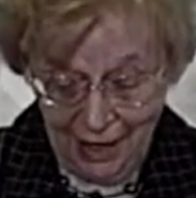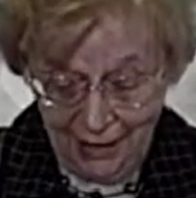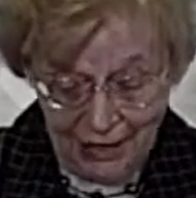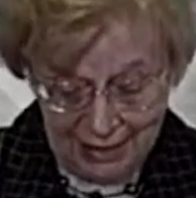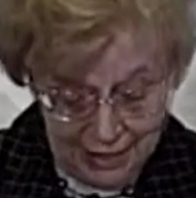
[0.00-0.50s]

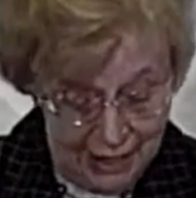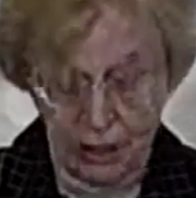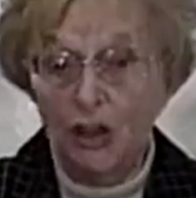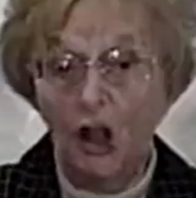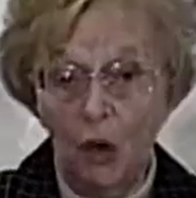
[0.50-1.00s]
This is
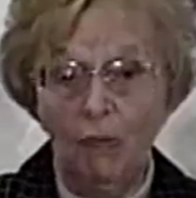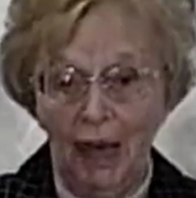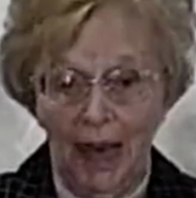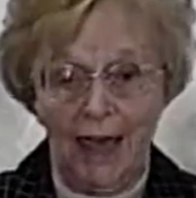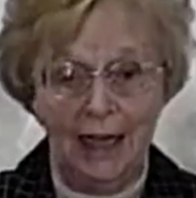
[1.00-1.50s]
so
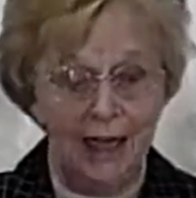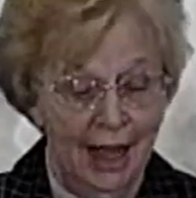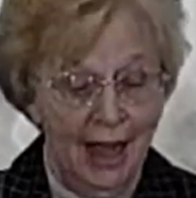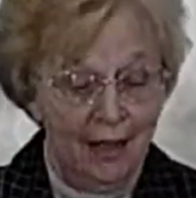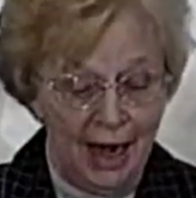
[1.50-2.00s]
plain
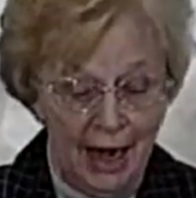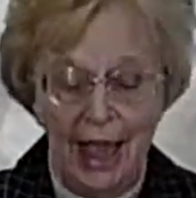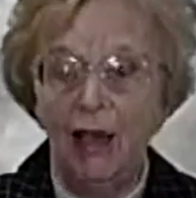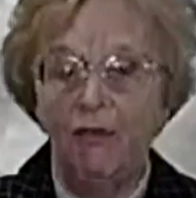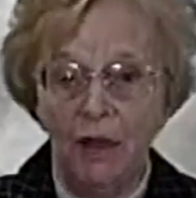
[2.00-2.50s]
that
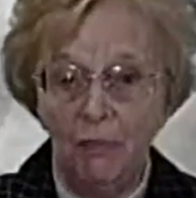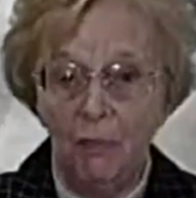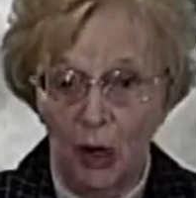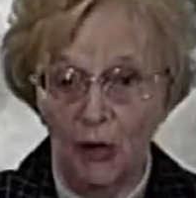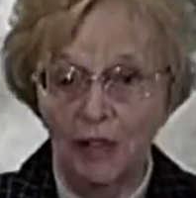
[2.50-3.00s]
every
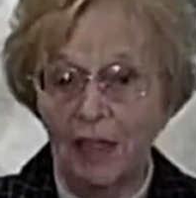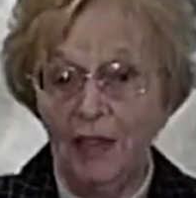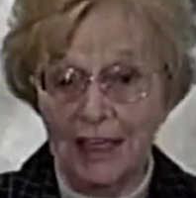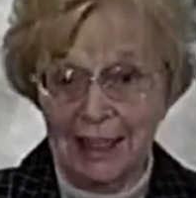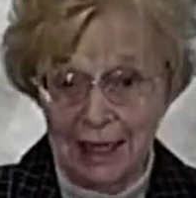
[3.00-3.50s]
person
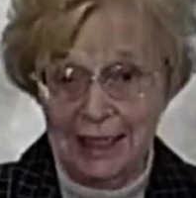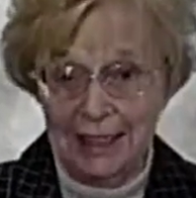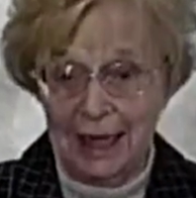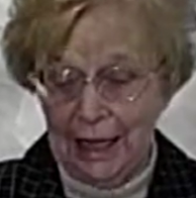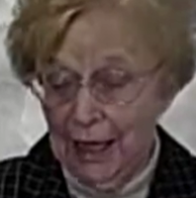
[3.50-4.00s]
that's
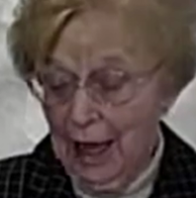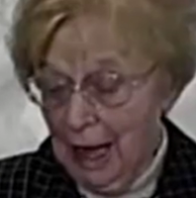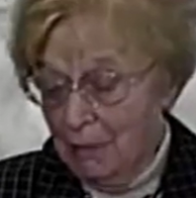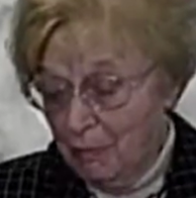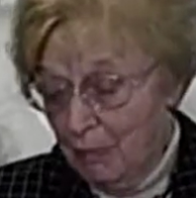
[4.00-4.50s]
listening
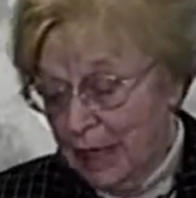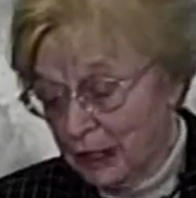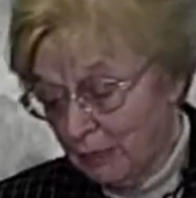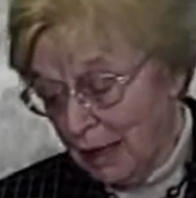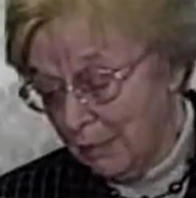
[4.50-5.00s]

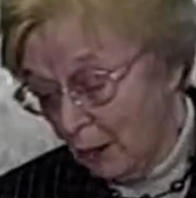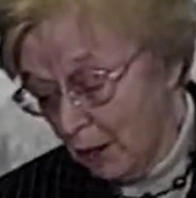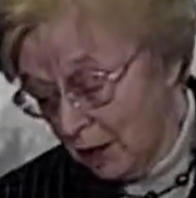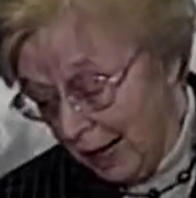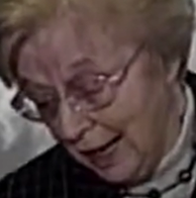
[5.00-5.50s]
must be
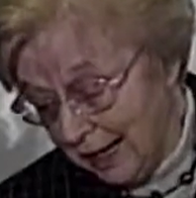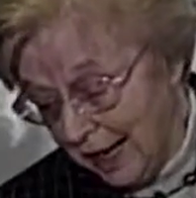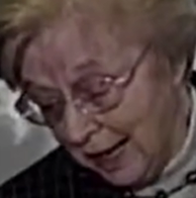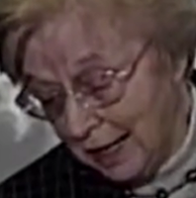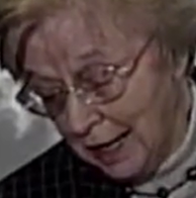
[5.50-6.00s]
born
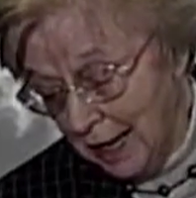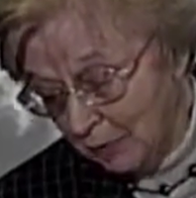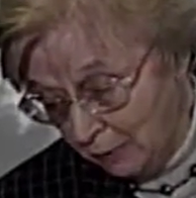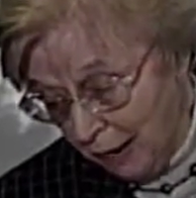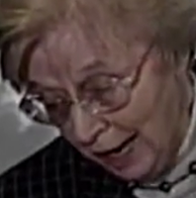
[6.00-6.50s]
again
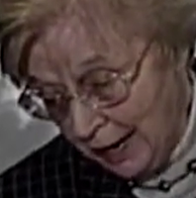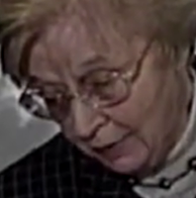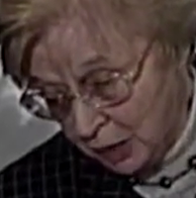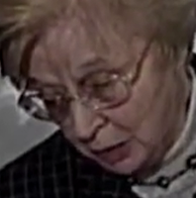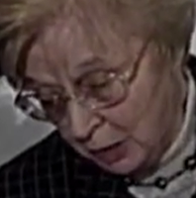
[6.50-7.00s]
by
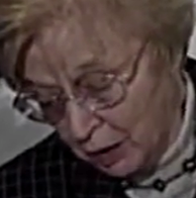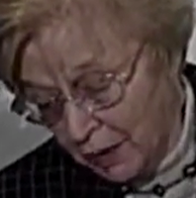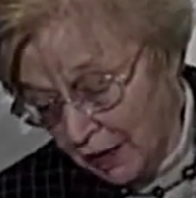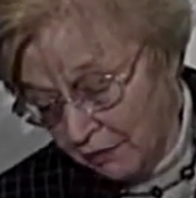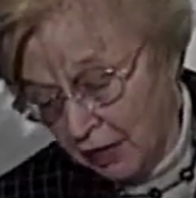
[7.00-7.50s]
the
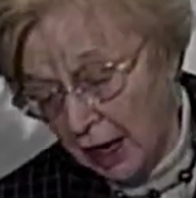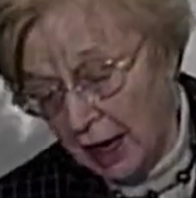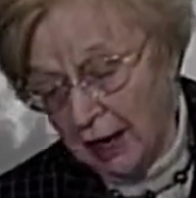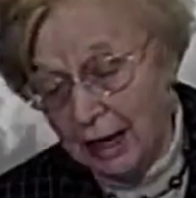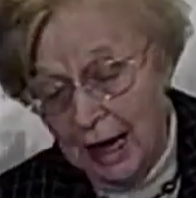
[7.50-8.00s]
Spirit of
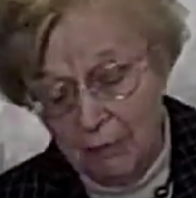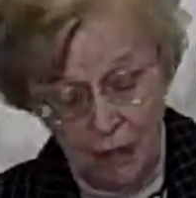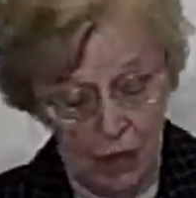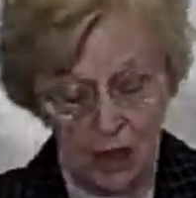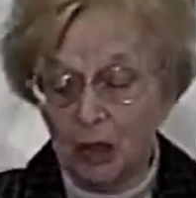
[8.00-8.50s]
God
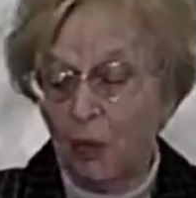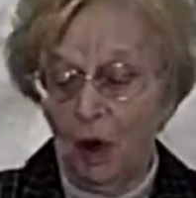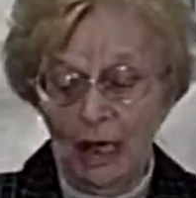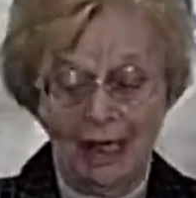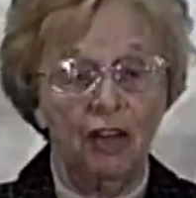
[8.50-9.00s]
because
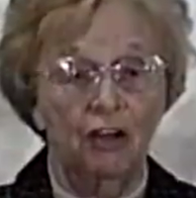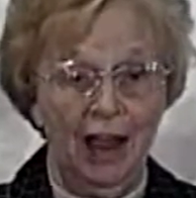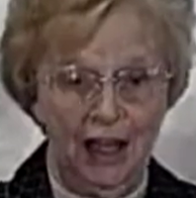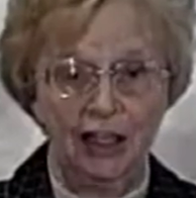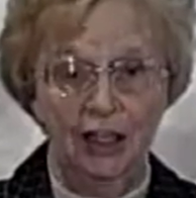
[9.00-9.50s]
what did
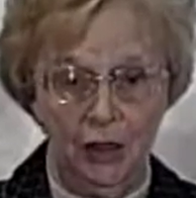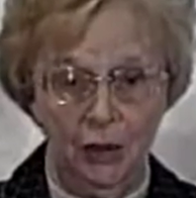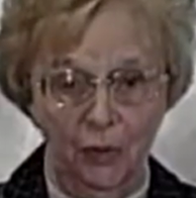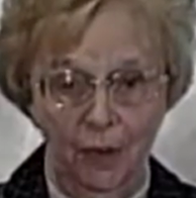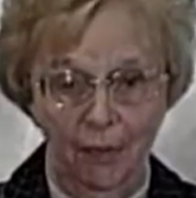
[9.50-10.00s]
Christ
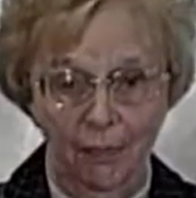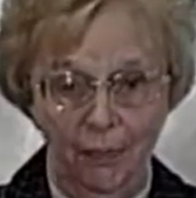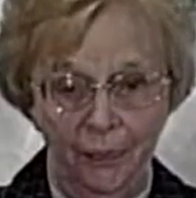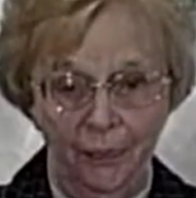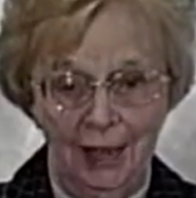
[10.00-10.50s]
do?
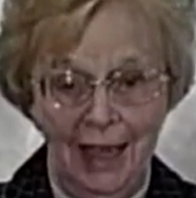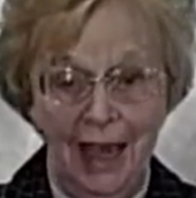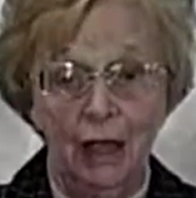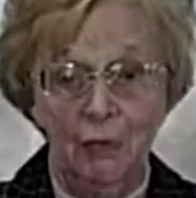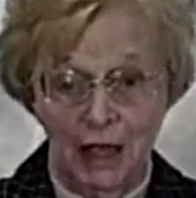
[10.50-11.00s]

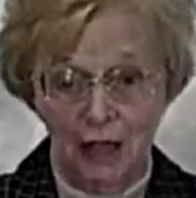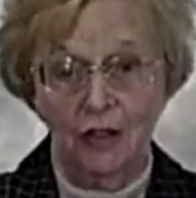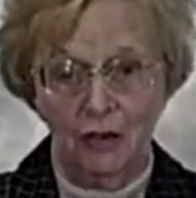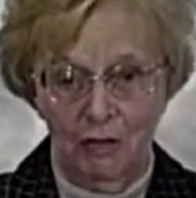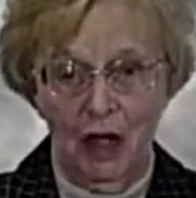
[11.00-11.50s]
He went to
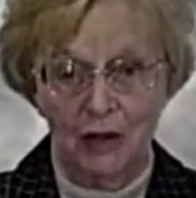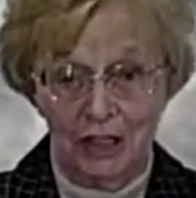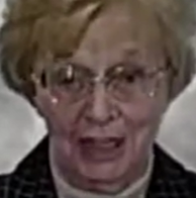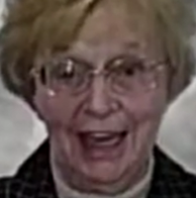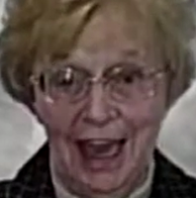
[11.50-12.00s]
the
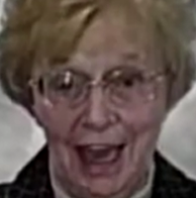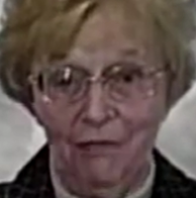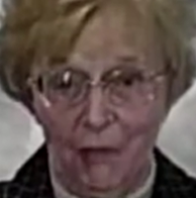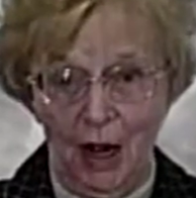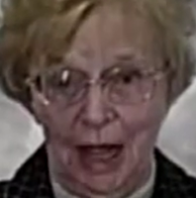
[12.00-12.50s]
cross to die
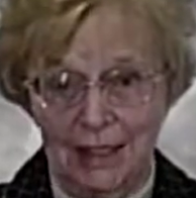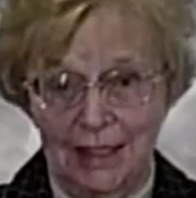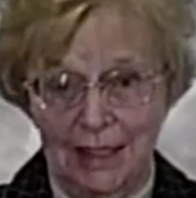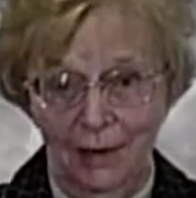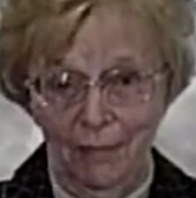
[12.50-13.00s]
for
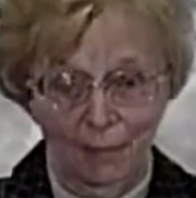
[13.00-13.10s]
us.